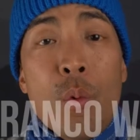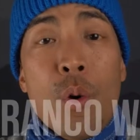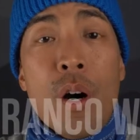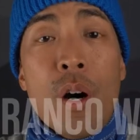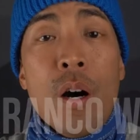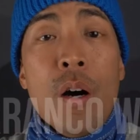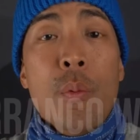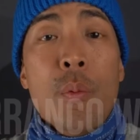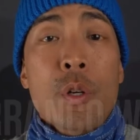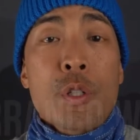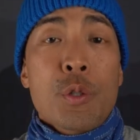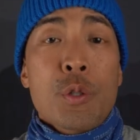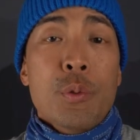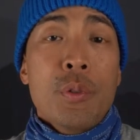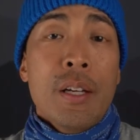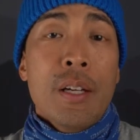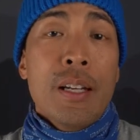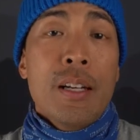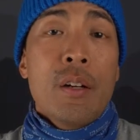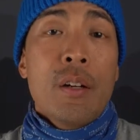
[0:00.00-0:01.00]
Wall was
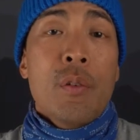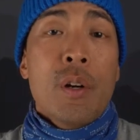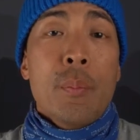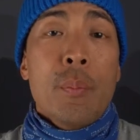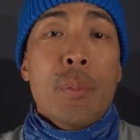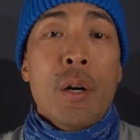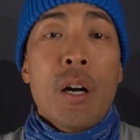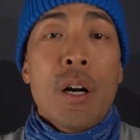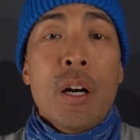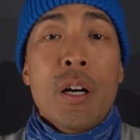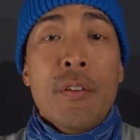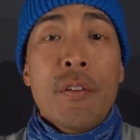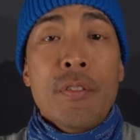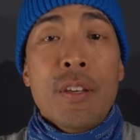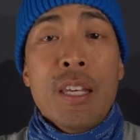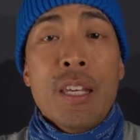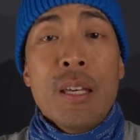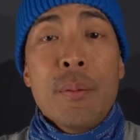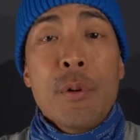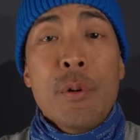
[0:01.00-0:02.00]
created when part of
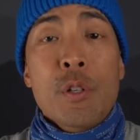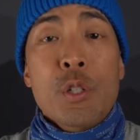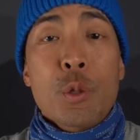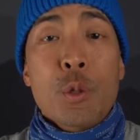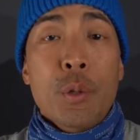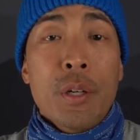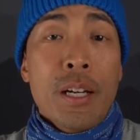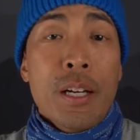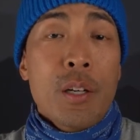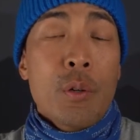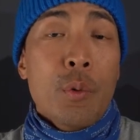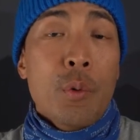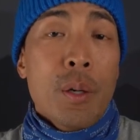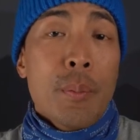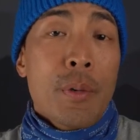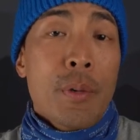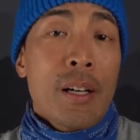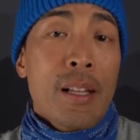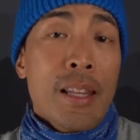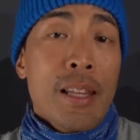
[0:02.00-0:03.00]
Kibo's crater
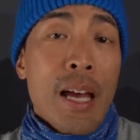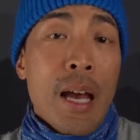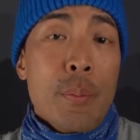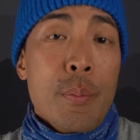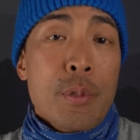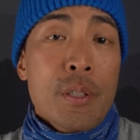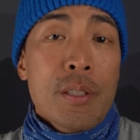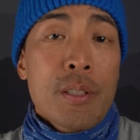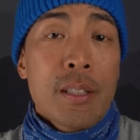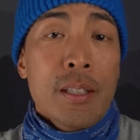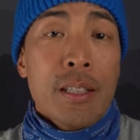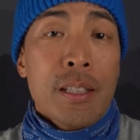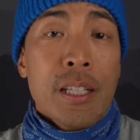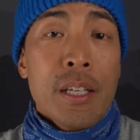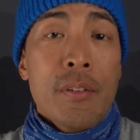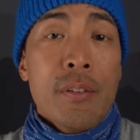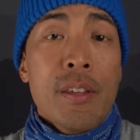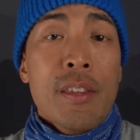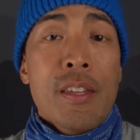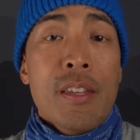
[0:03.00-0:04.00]
rim collapsed,
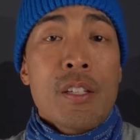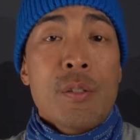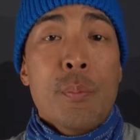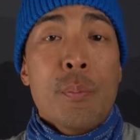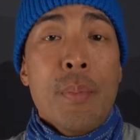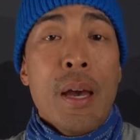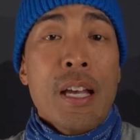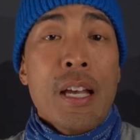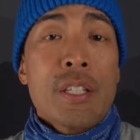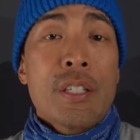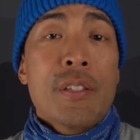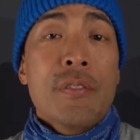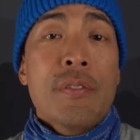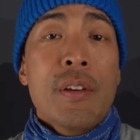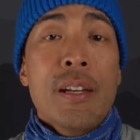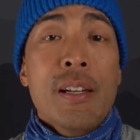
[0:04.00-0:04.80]
leaving this massive